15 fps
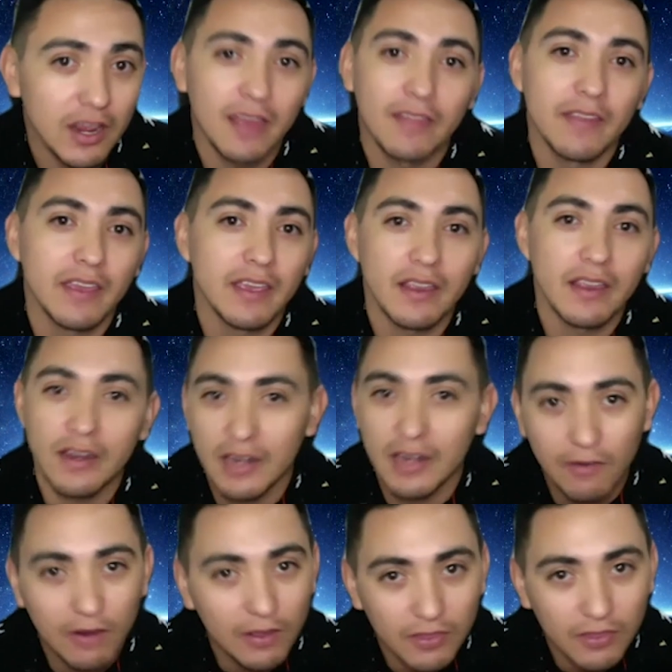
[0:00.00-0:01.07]
And then
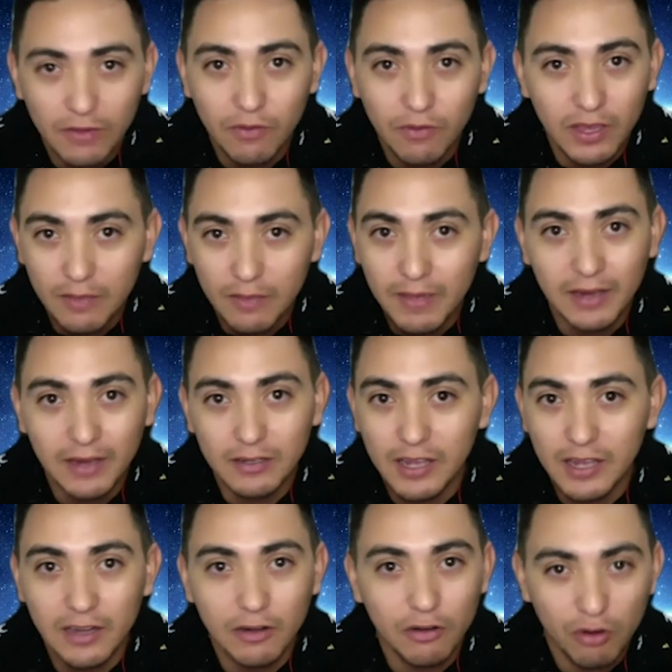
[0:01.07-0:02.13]
everything would get back to
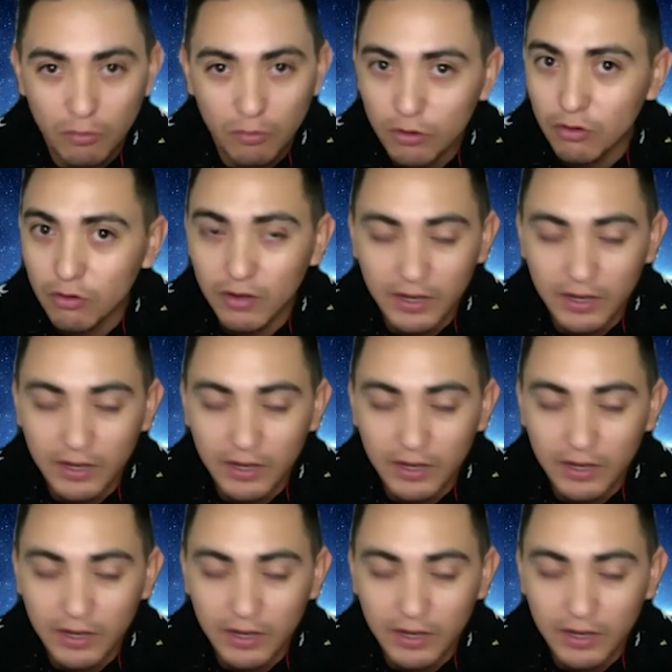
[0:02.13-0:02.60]
kind of normal.